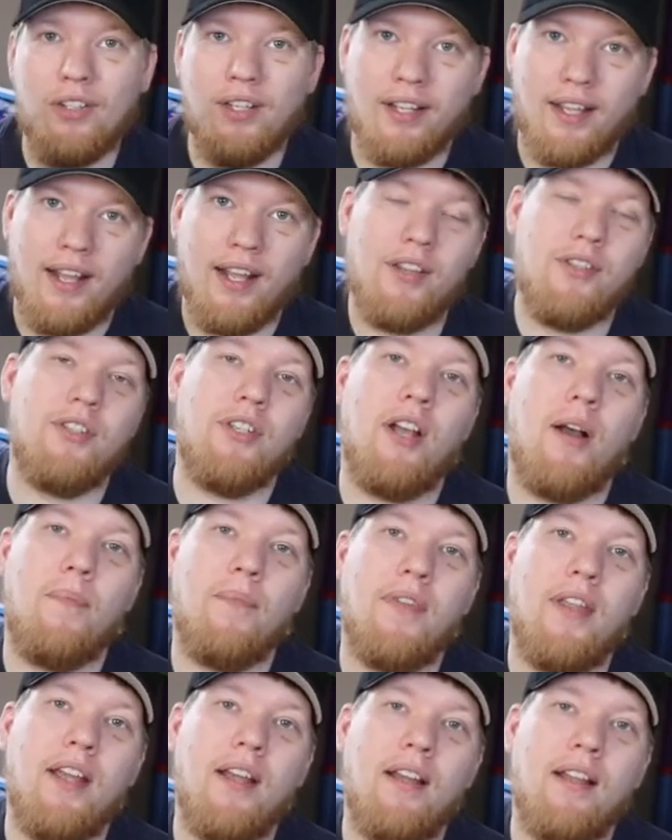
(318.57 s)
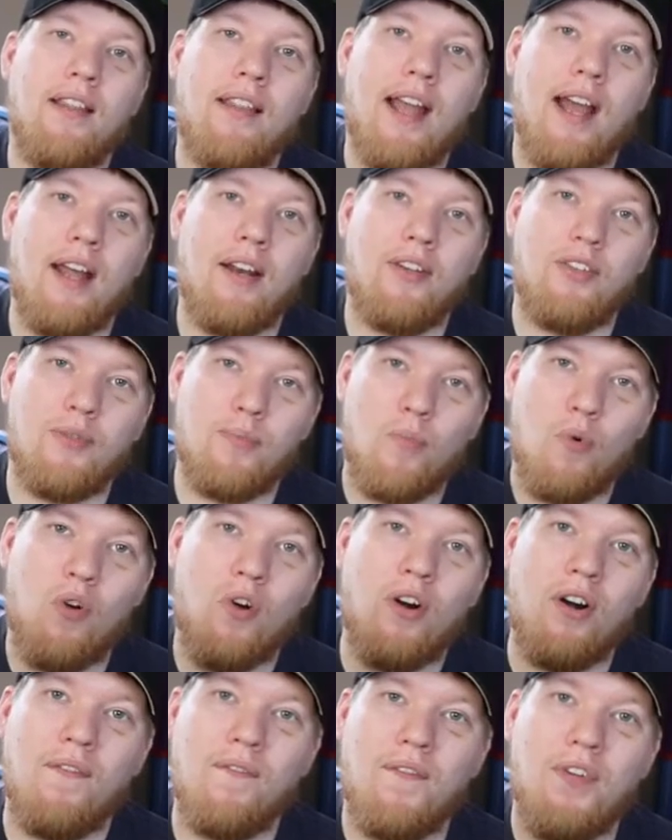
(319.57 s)
and get something that's
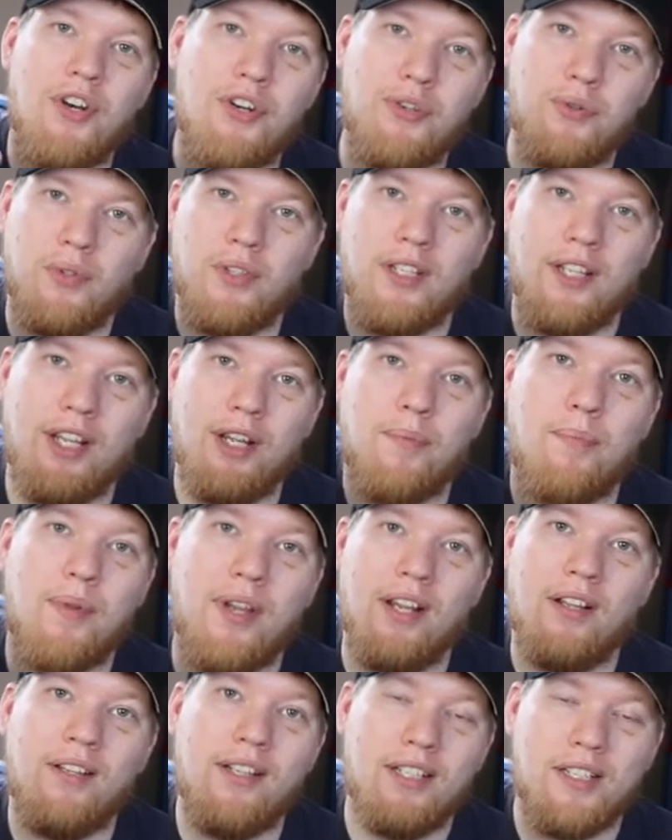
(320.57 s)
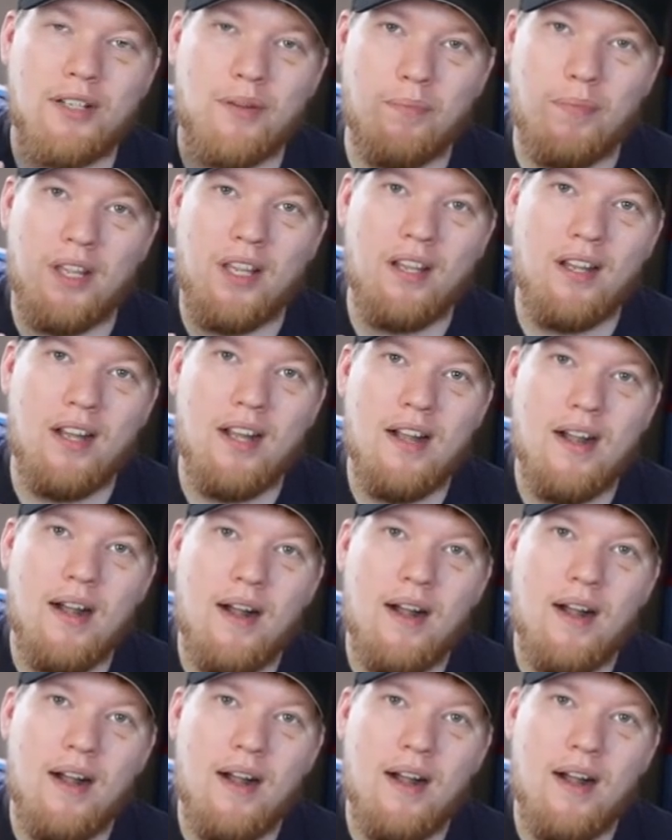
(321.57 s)
more visually appealing to me,